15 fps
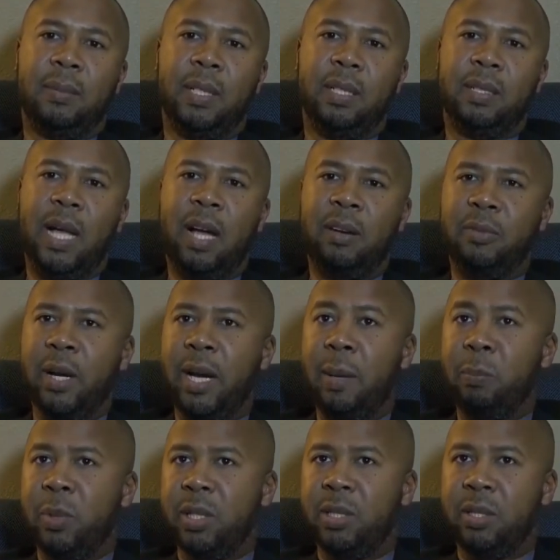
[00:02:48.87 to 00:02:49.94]
He's not a very
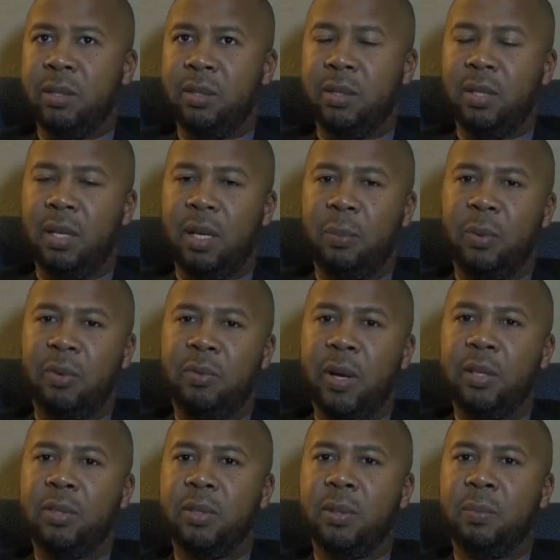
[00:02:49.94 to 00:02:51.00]
ambitious
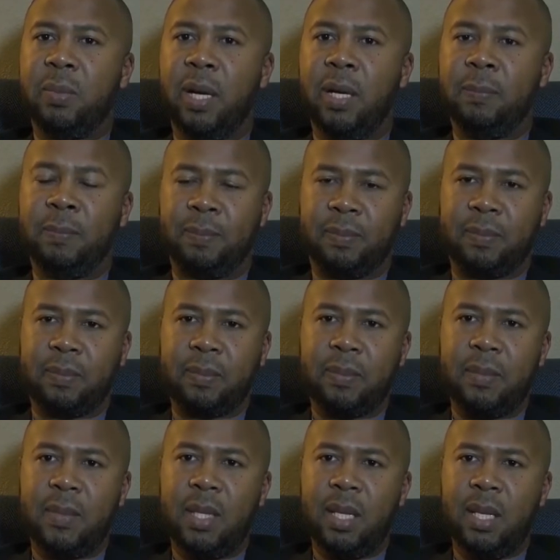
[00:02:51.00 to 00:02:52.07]
professor, but
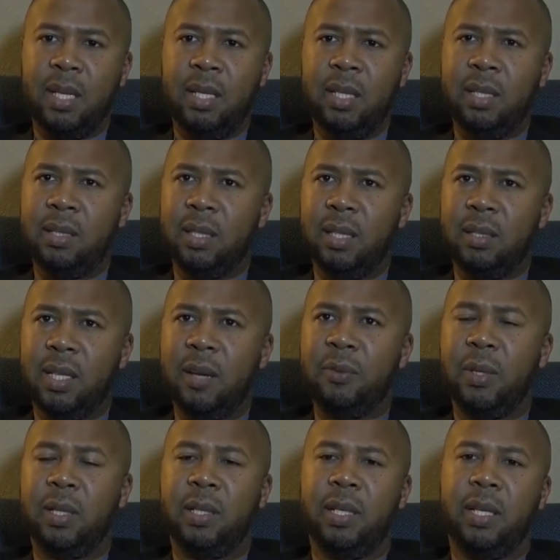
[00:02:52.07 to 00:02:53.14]
he's
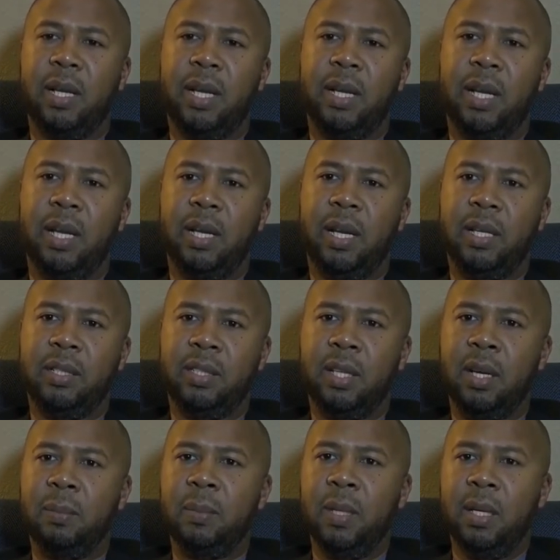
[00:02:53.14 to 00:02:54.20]
definitely a
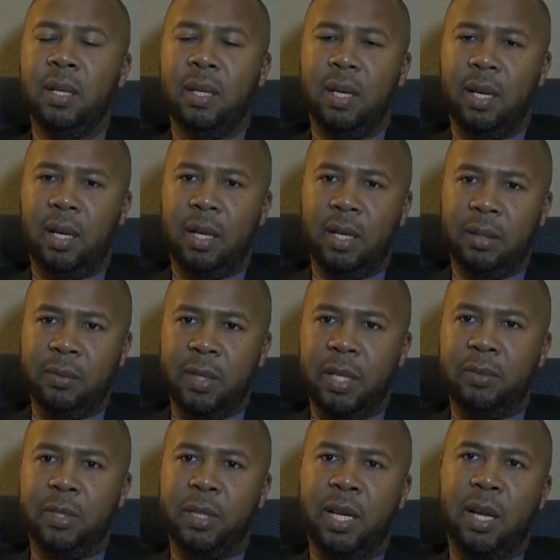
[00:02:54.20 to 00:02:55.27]
gem.
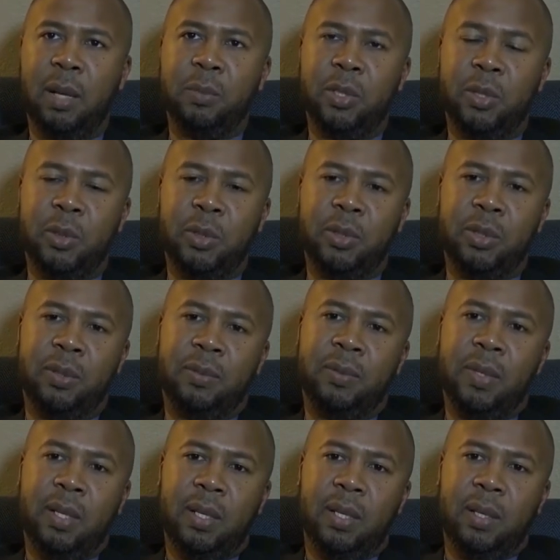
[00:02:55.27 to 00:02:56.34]
Even Sheikh Hamza
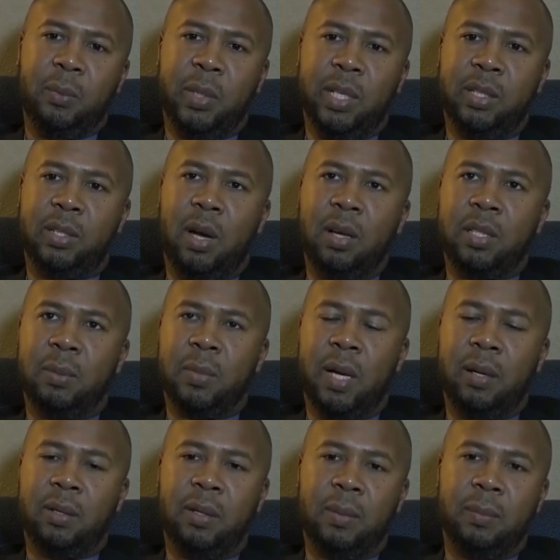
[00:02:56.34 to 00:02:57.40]
Yusuf, when he talks
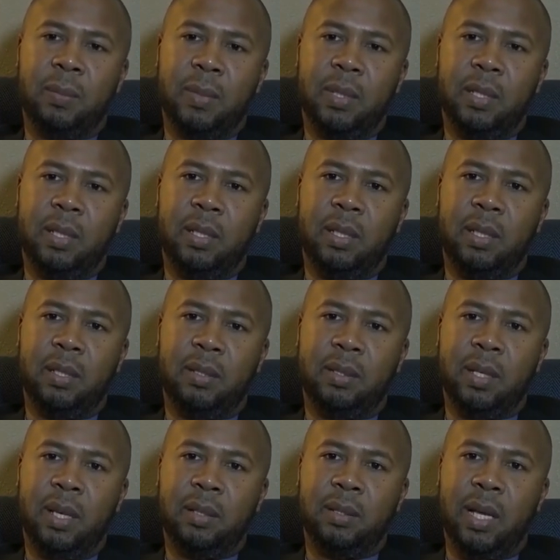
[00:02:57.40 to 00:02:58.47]
about him, he
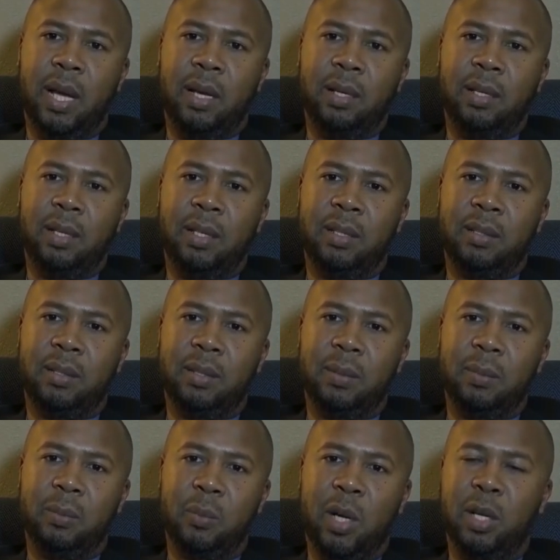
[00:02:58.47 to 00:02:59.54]
says that he's
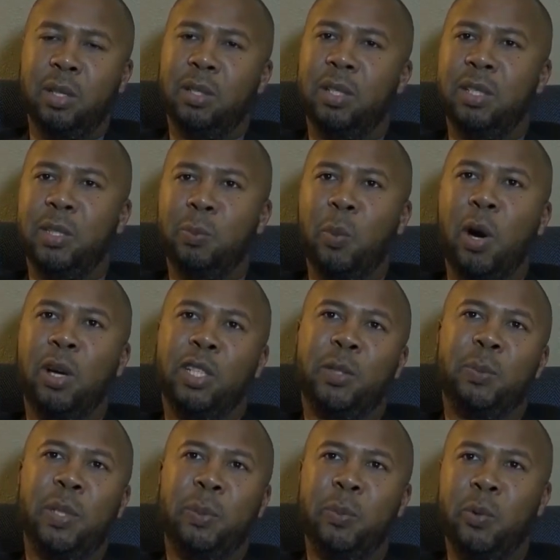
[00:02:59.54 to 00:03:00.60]
one of the
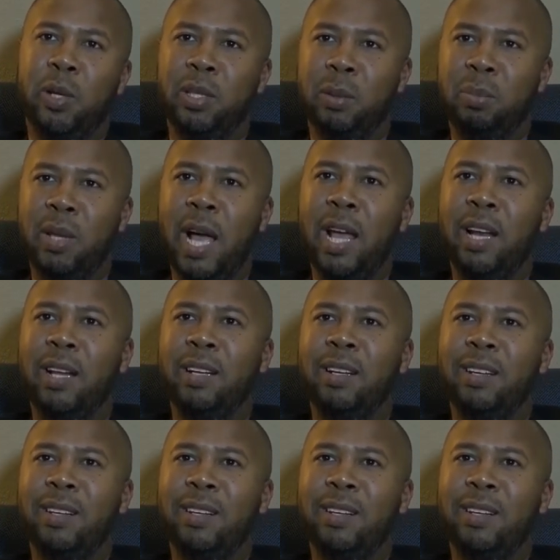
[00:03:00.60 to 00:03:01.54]
smartest people on the planet.